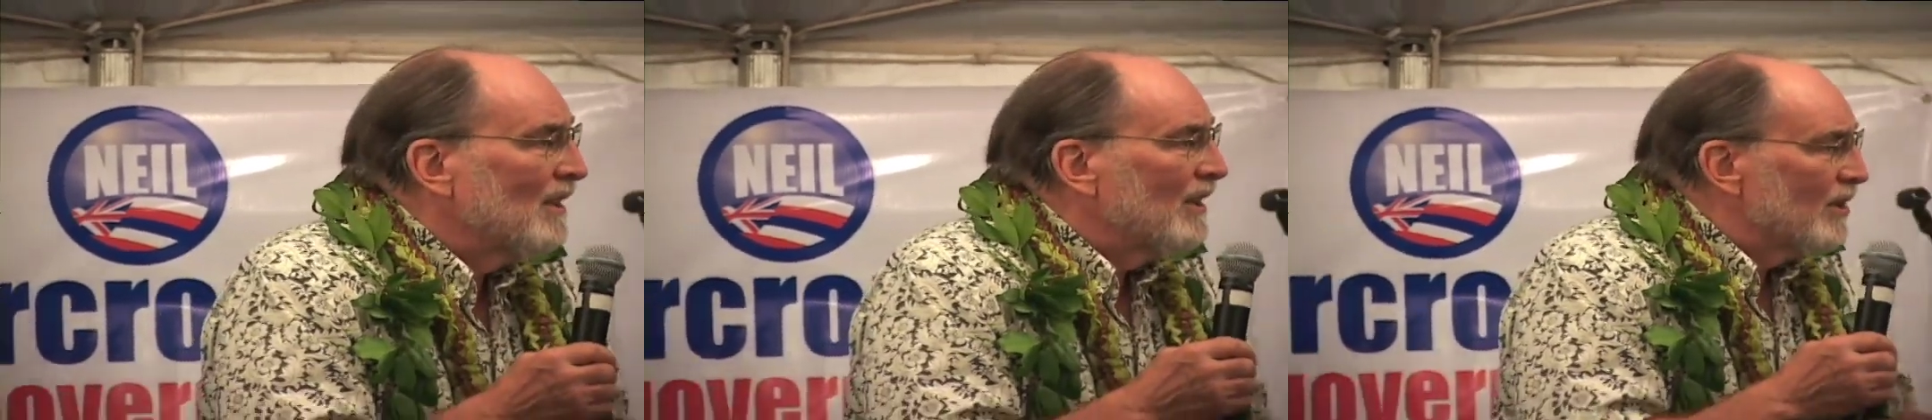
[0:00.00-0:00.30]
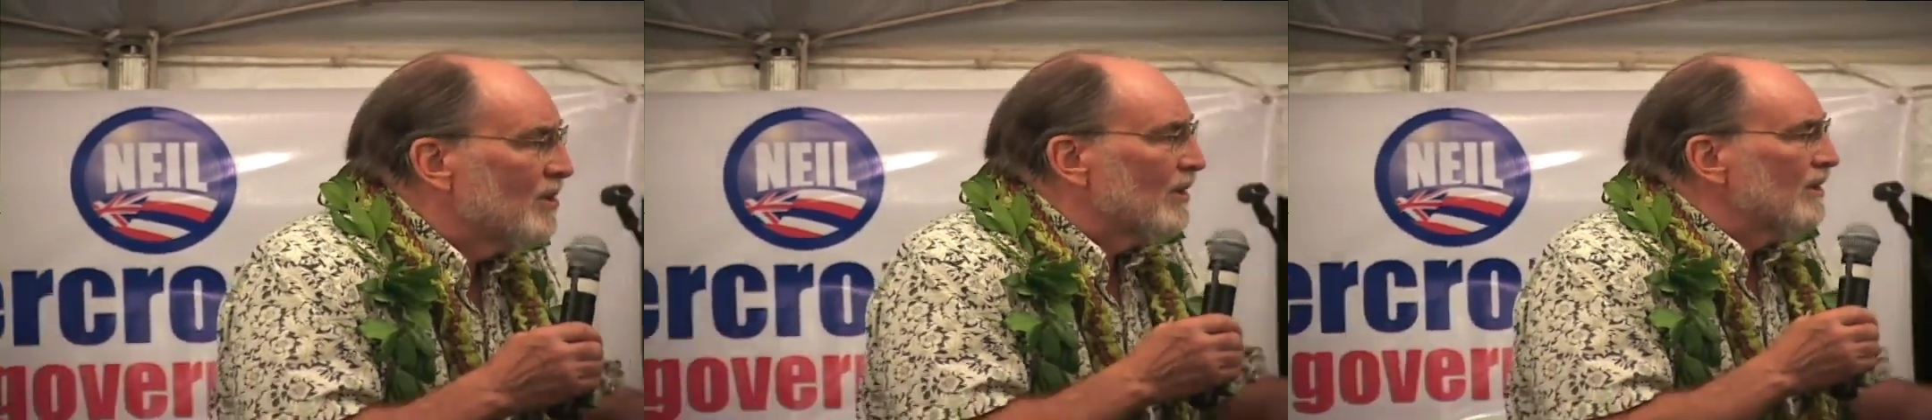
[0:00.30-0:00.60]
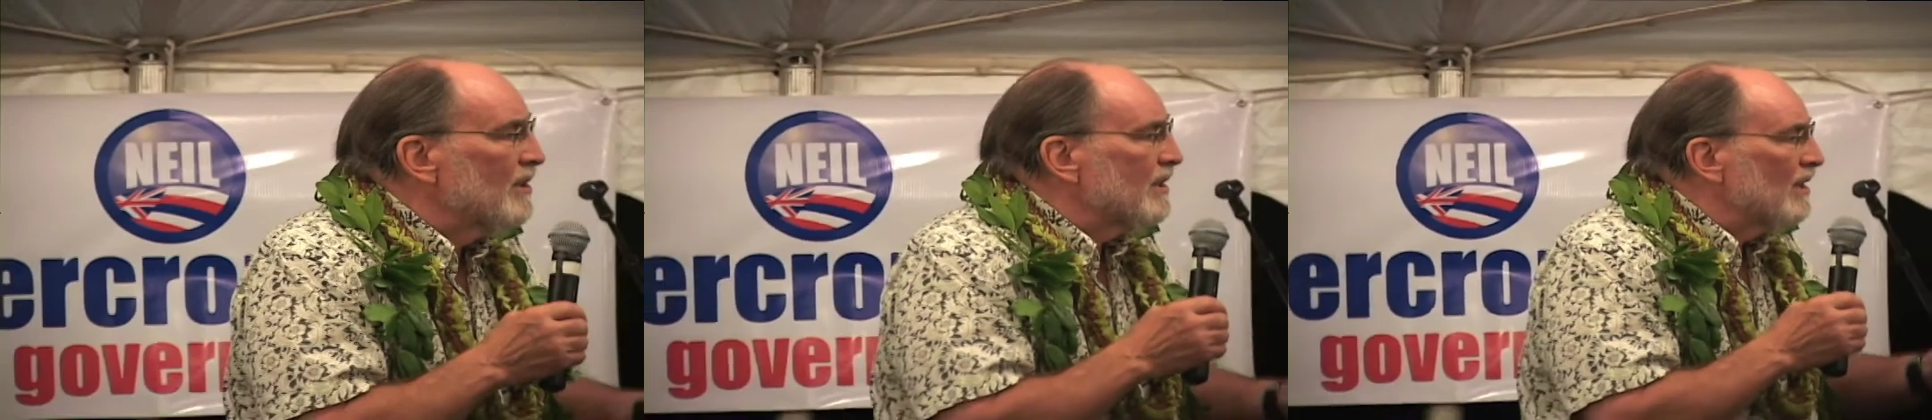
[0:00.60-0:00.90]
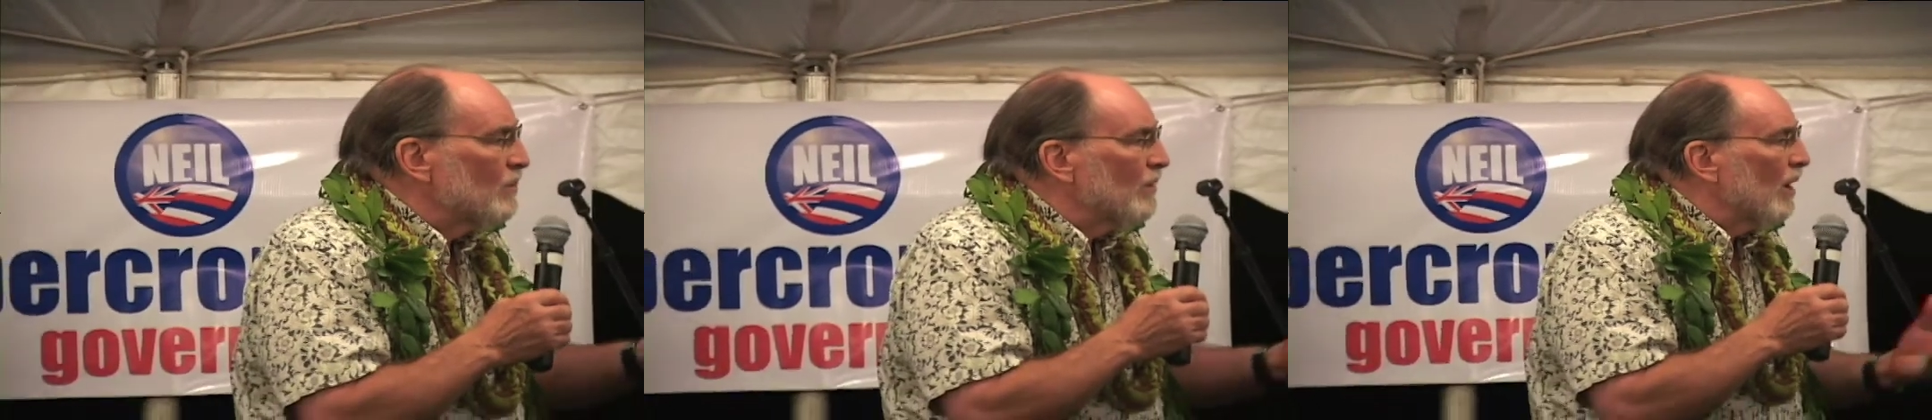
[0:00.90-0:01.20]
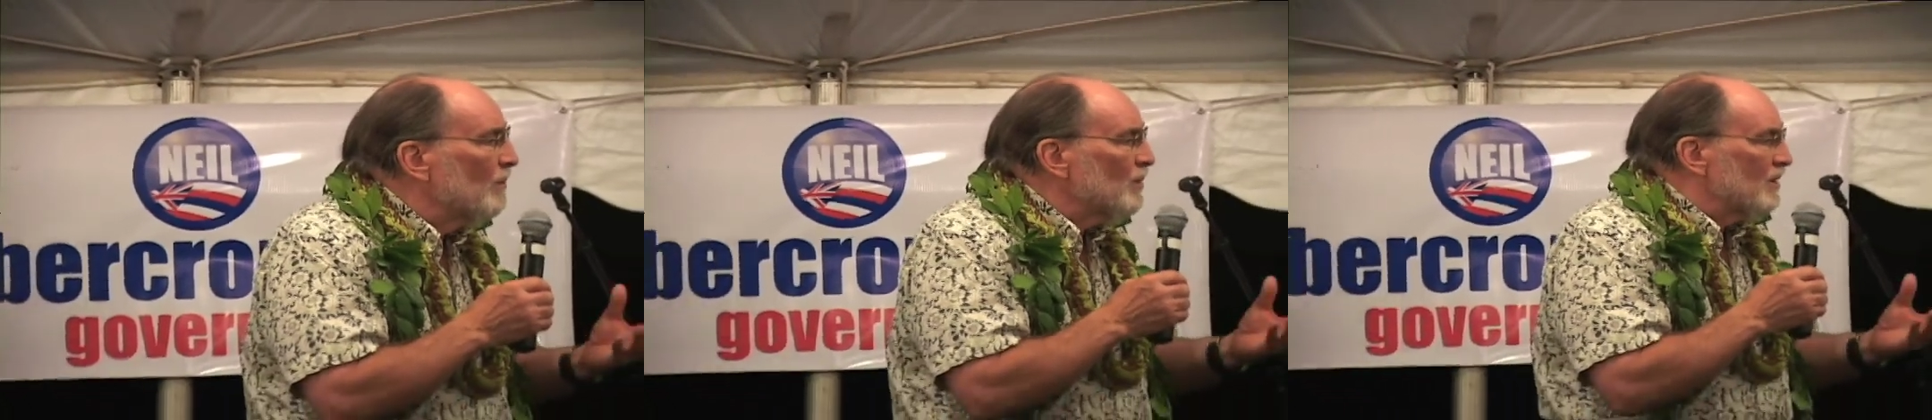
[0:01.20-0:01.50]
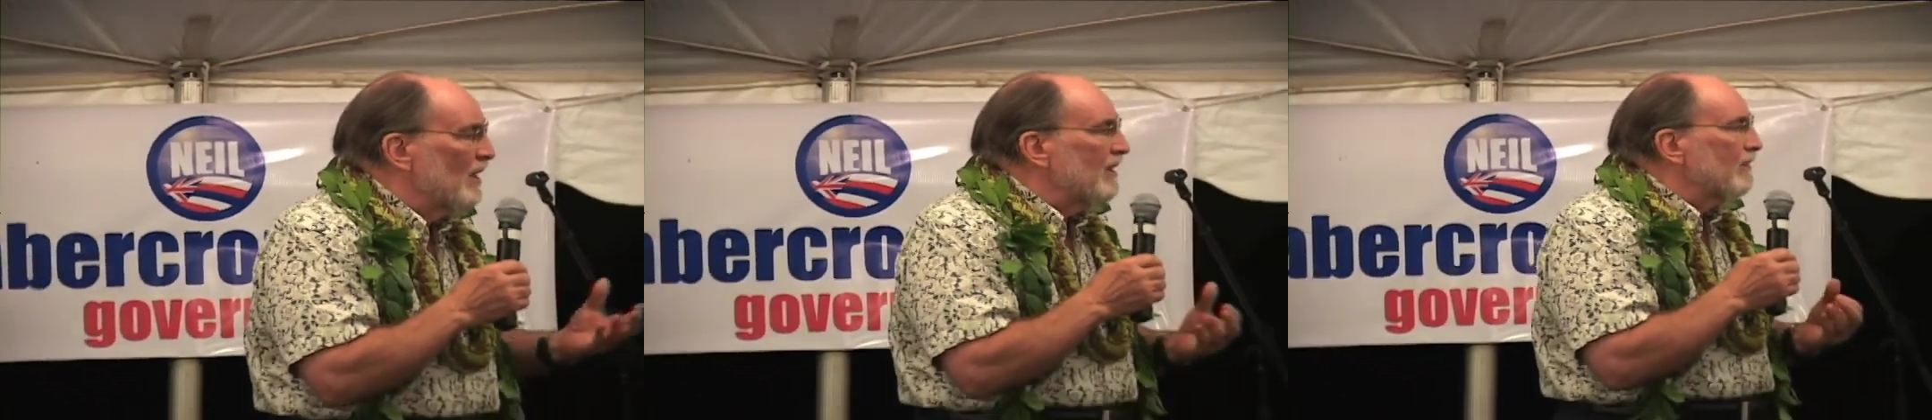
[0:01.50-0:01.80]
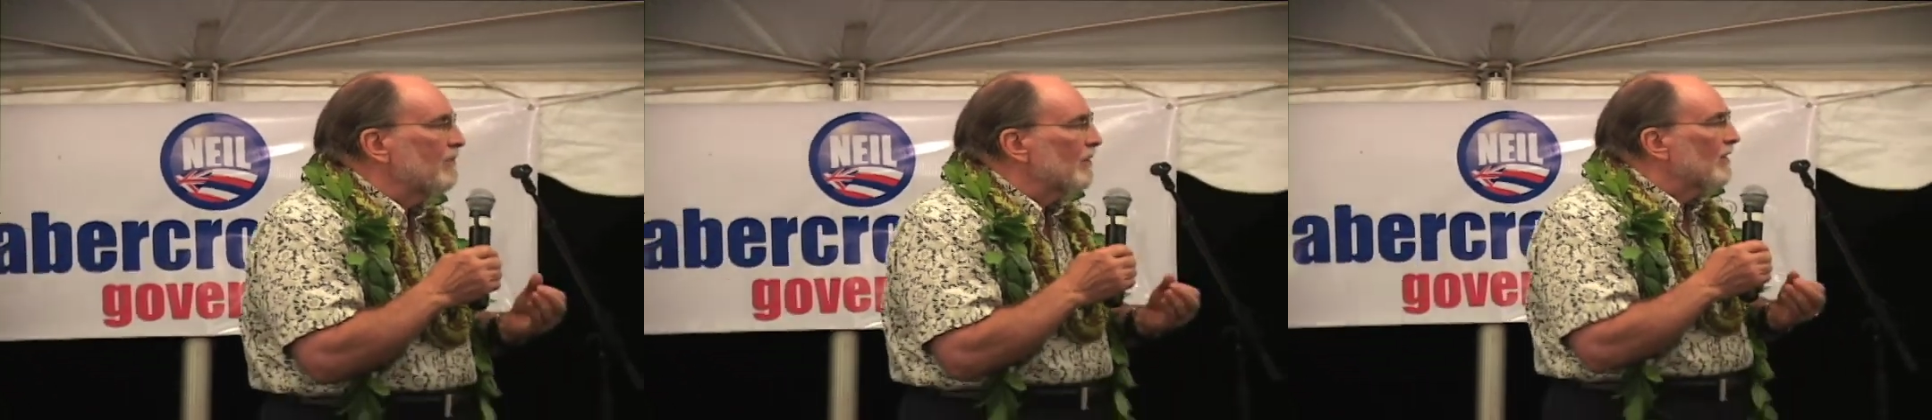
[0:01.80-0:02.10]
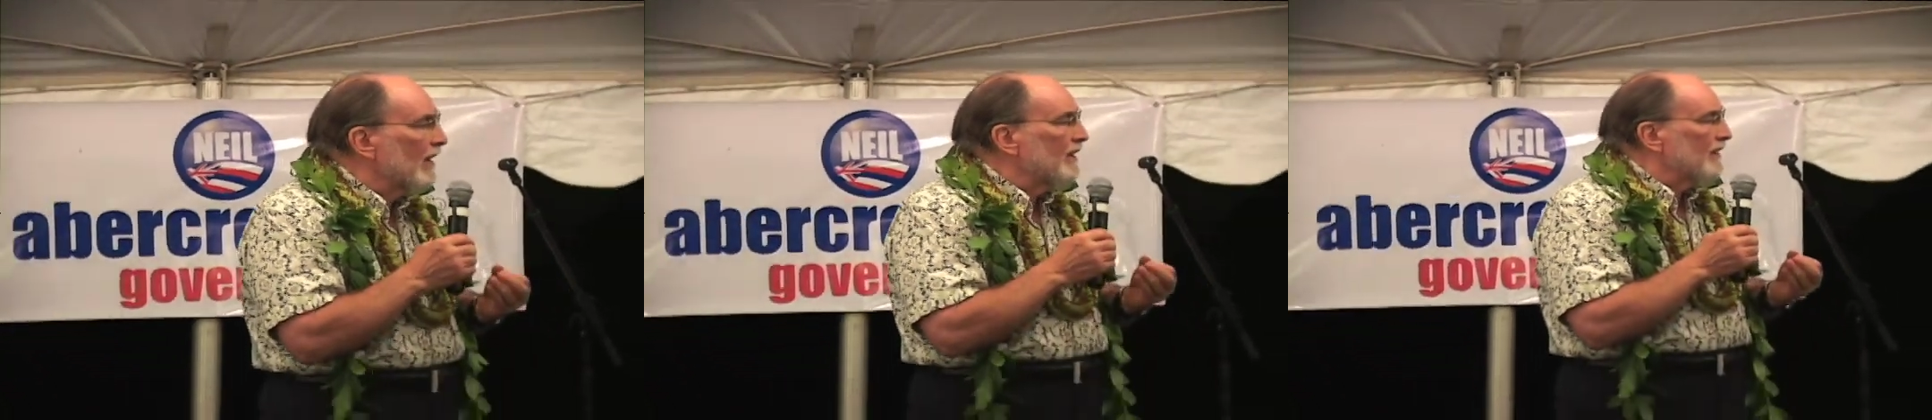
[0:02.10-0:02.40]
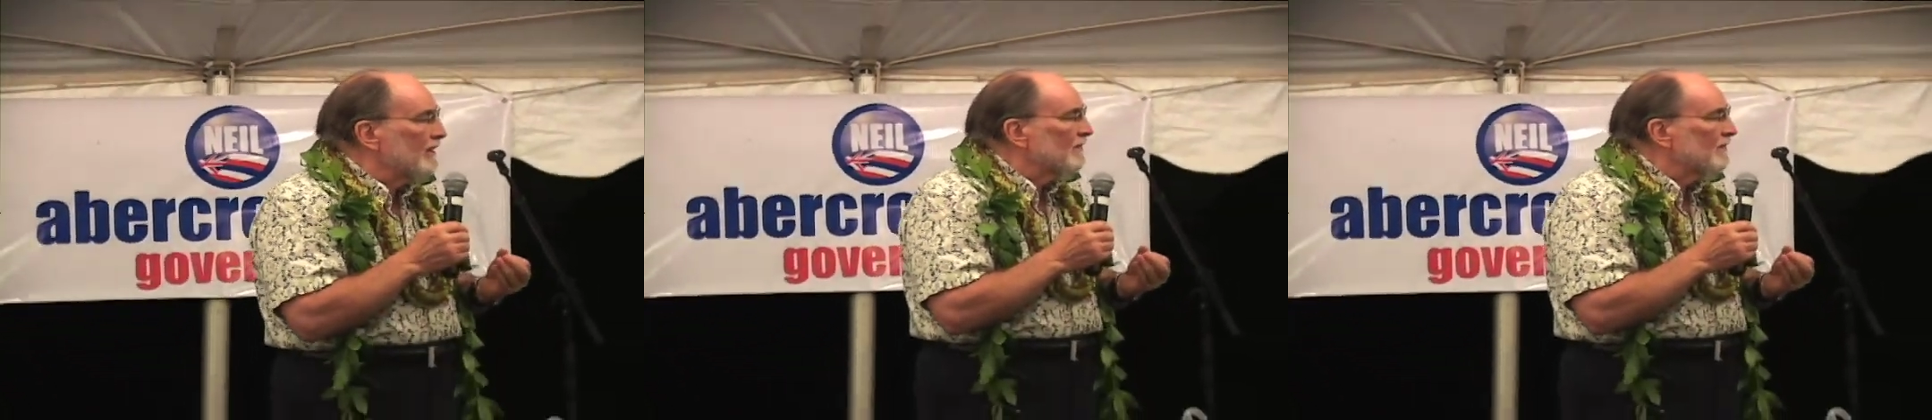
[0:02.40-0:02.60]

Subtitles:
In a certain sense, we almost take it for granted.